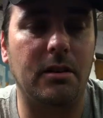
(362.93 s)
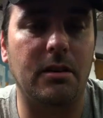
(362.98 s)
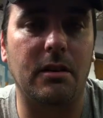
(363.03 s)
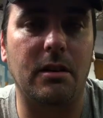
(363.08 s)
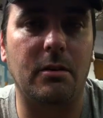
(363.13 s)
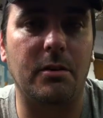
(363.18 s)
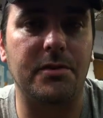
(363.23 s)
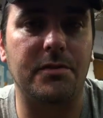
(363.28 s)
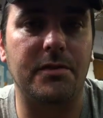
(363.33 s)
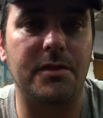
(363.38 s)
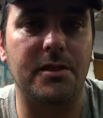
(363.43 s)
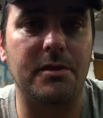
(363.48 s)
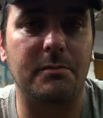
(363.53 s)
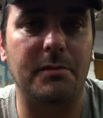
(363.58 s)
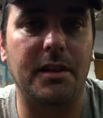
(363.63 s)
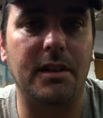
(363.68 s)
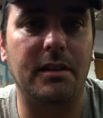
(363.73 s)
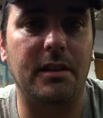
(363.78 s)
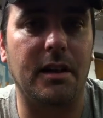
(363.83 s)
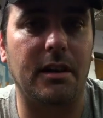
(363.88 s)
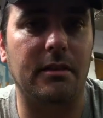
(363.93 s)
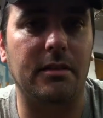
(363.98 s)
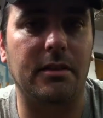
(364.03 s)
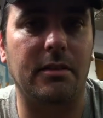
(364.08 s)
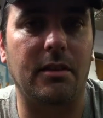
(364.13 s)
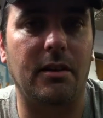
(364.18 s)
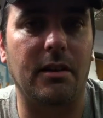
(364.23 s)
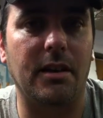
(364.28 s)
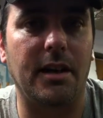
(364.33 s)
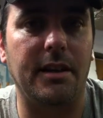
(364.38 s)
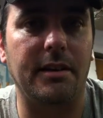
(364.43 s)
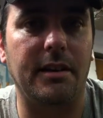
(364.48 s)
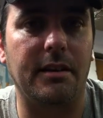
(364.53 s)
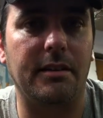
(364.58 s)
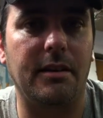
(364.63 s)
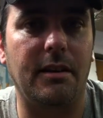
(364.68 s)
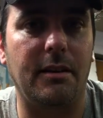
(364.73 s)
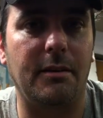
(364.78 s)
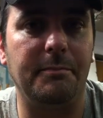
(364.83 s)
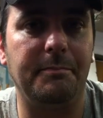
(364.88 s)
You can always visit me at eric the car guy
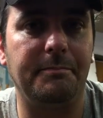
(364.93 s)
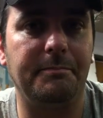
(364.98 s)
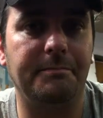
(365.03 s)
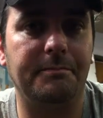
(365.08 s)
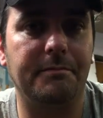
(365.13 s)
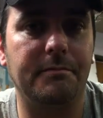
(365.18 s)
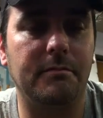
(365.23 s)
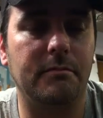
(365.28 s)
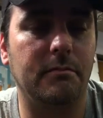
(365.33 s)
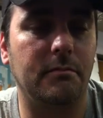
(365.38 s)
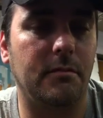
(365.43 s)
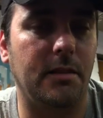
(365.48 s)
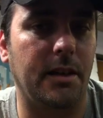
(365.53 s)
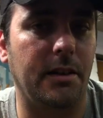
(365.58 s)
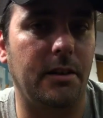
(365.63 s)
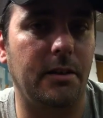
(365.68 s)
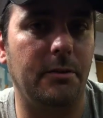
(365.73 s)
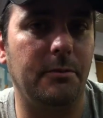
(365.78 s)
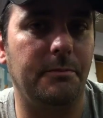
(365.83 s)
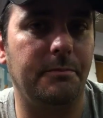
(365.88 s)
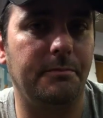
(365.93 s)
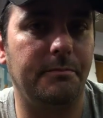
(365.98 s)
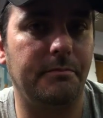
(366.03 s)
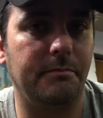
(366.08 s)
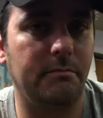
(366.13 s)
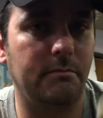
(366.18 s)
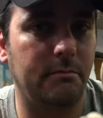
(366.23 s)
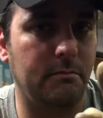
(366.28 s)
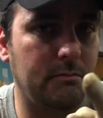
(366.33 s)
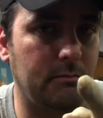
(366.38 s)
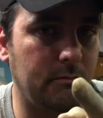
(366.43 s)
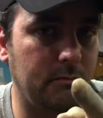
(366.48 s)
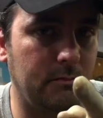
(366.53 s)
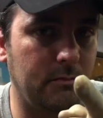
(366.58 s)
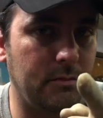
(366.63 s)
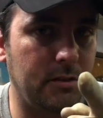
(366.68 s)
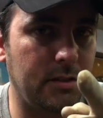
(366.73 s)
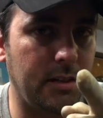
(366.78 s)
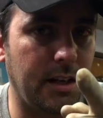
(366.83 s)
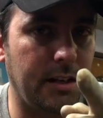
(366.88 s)
dot com. Thank you.
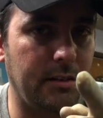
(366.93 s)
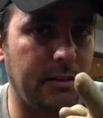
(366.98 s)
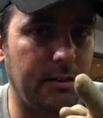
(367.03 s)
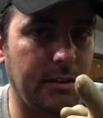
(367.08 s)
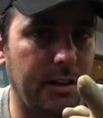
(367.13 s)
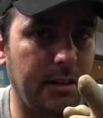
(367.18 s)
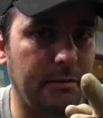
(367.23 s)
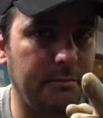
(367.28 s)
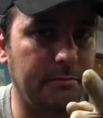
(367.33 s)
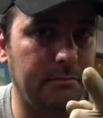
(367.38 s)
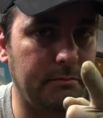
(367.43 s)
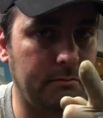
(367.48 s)
Stay dirty.